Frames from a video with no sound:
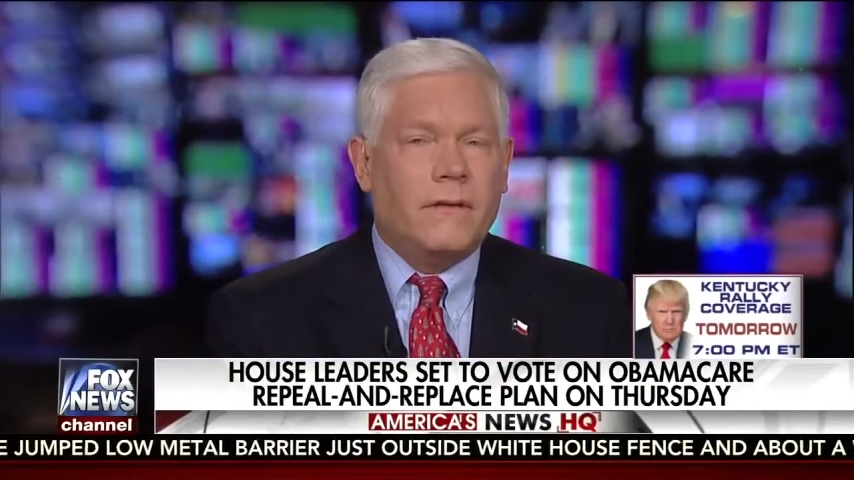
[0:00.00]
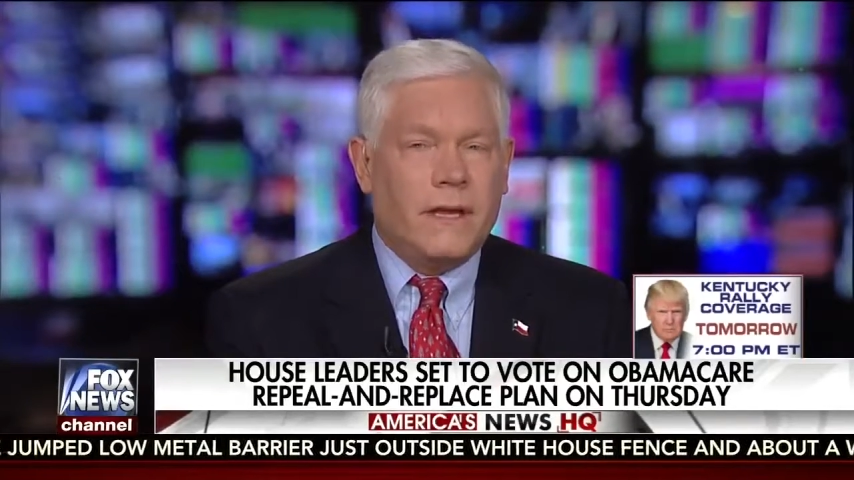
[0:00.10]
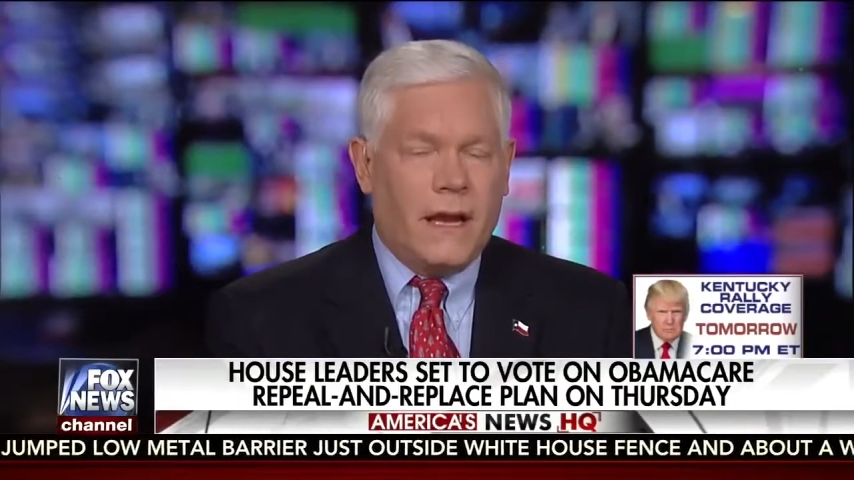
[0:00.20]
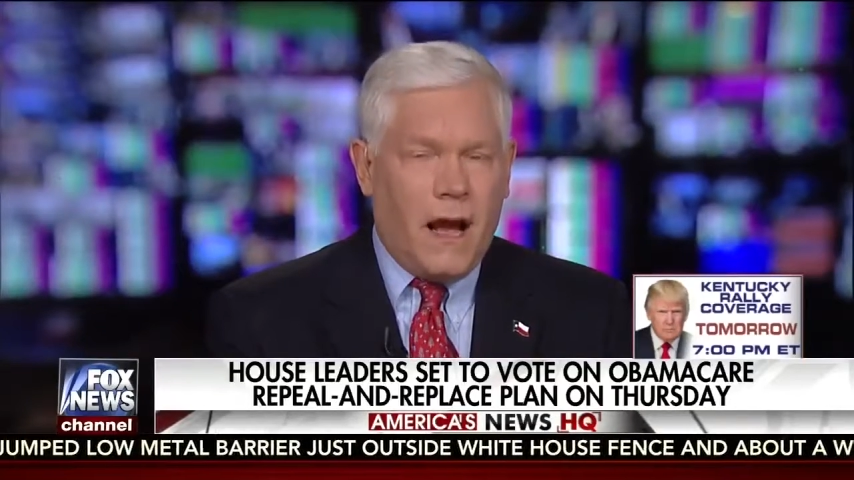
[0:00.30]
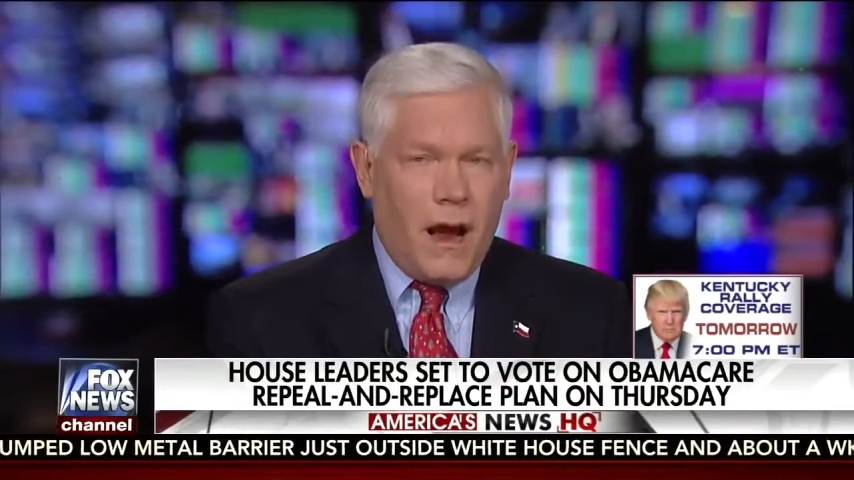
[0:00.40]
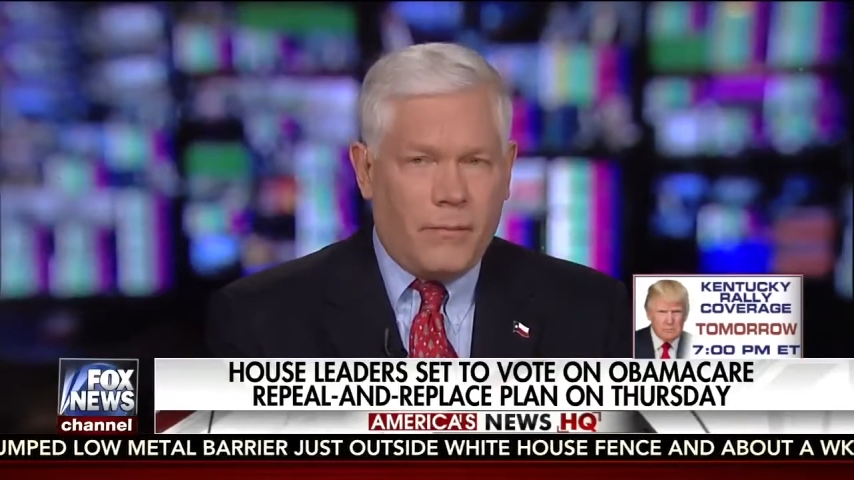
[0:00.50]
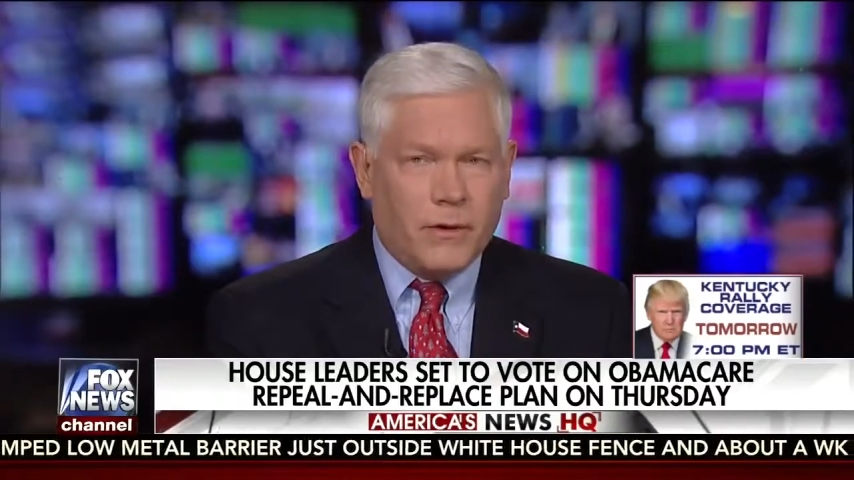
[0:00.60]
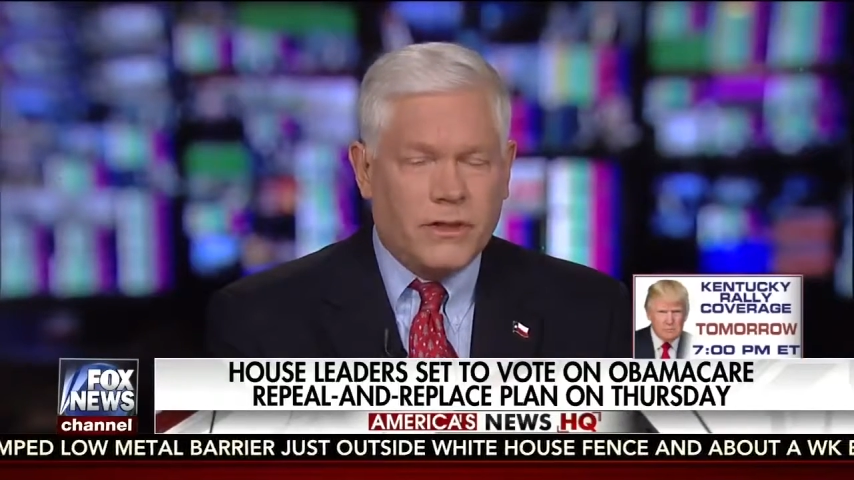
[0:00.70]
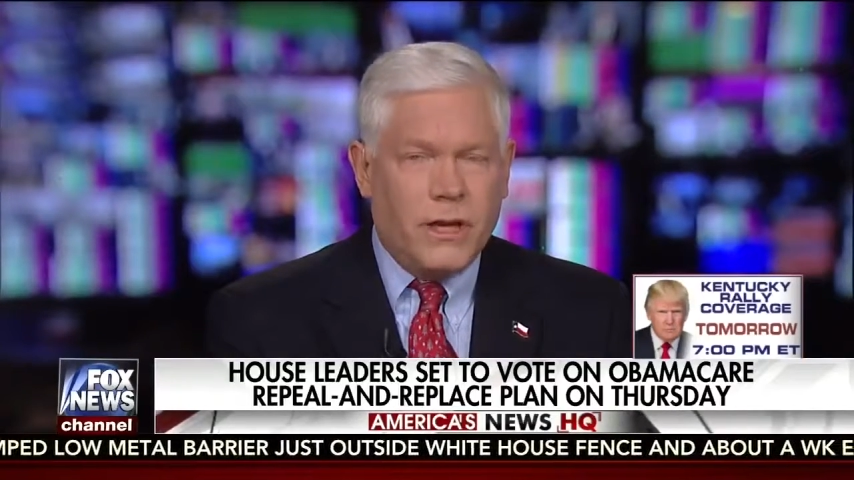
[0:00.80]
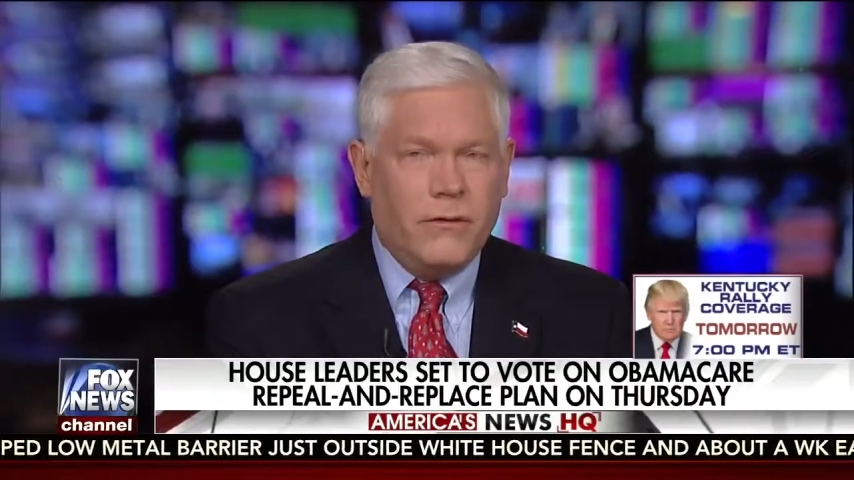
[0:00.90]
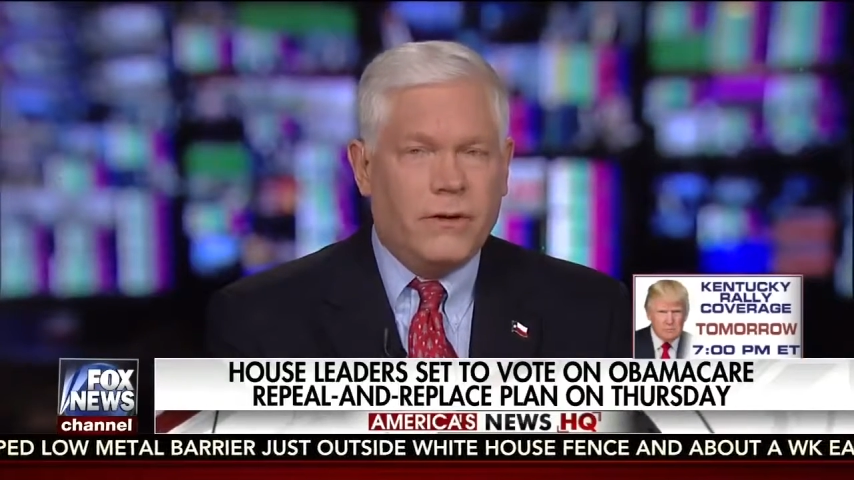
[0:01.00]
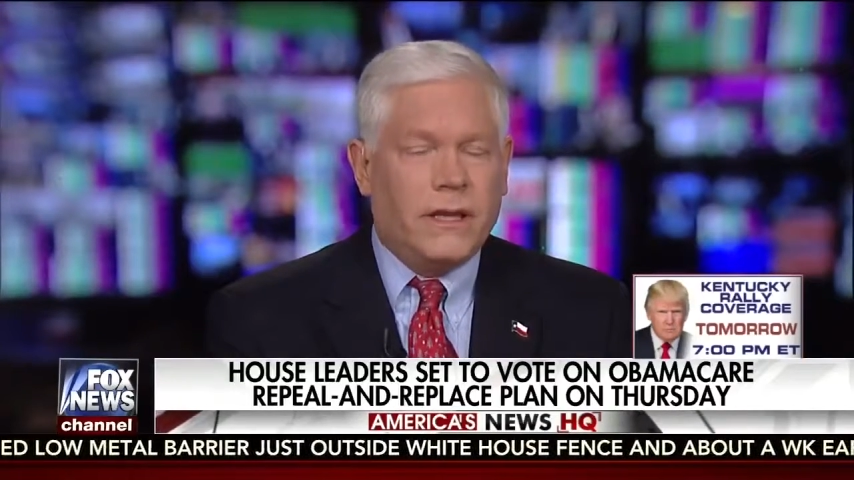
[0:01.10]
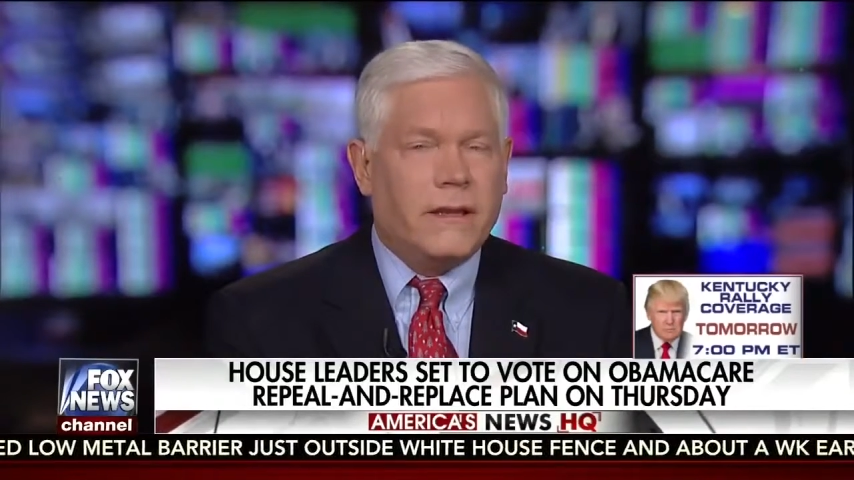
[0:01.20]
the opportunity.